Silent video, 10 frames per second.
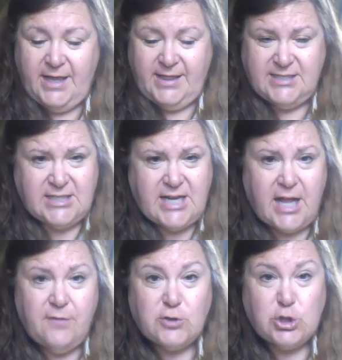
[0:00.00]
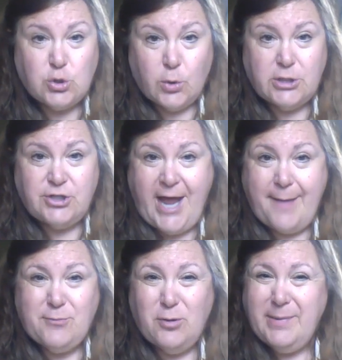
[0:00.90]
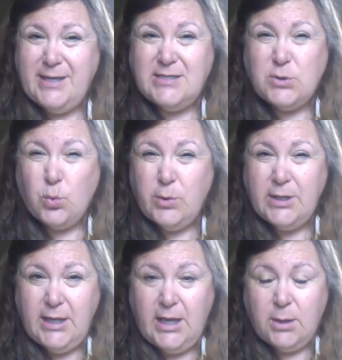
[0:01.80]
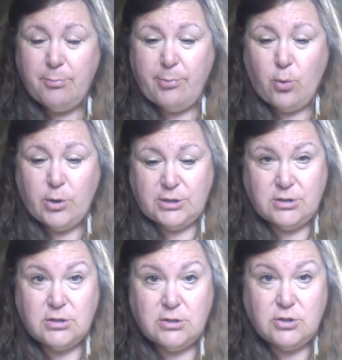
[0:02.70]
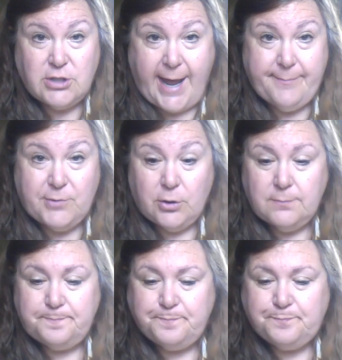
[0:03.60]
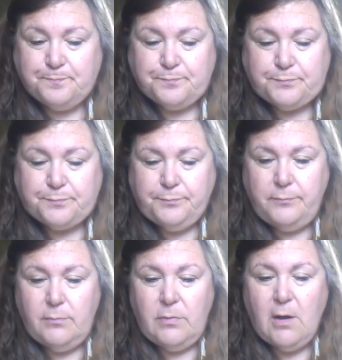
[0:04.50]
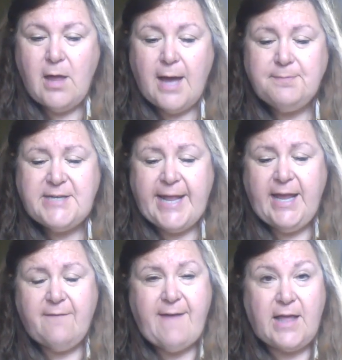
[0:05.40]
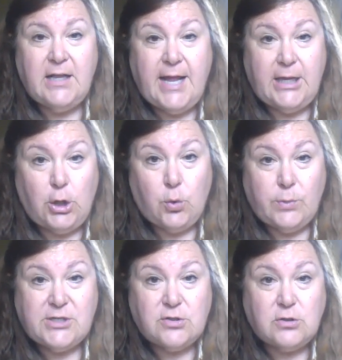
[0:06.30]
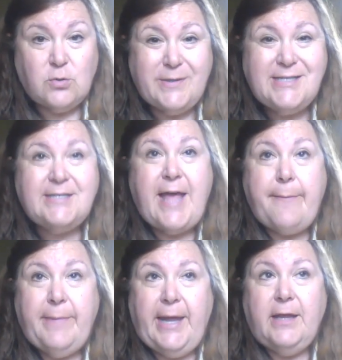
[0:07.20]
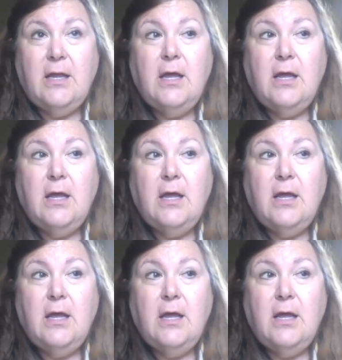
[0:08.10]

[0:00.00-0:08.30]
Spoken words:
This is kind of a short chapter, but it's a really important chapter. Updating and validating your research. What does that mean?